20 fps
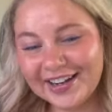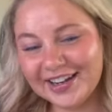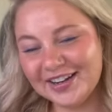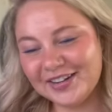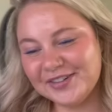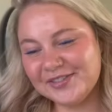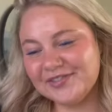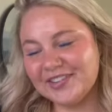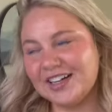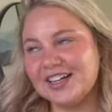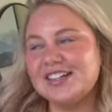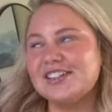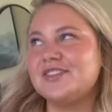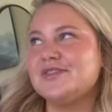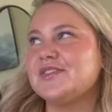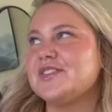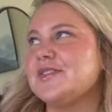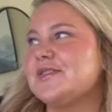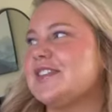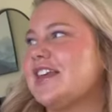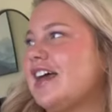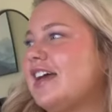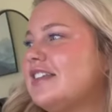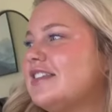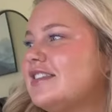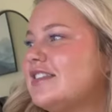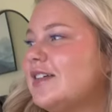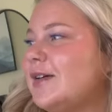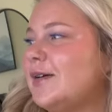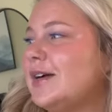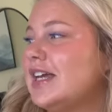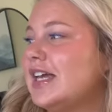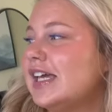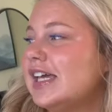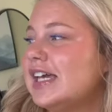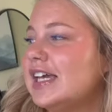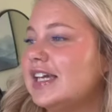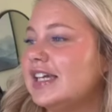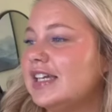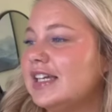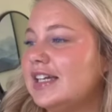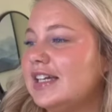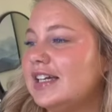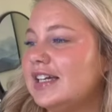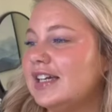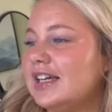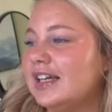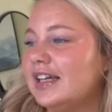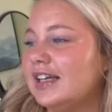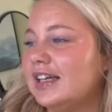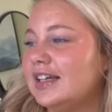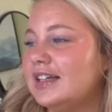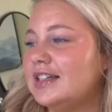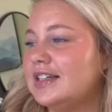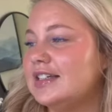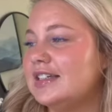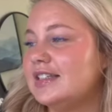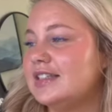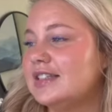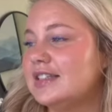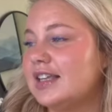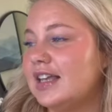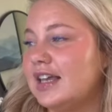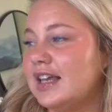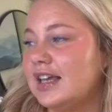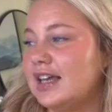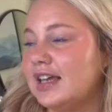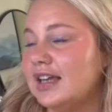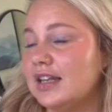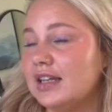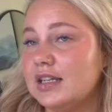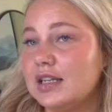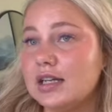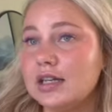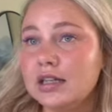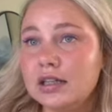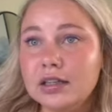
Oh my gosh, I'm so sad. So he is in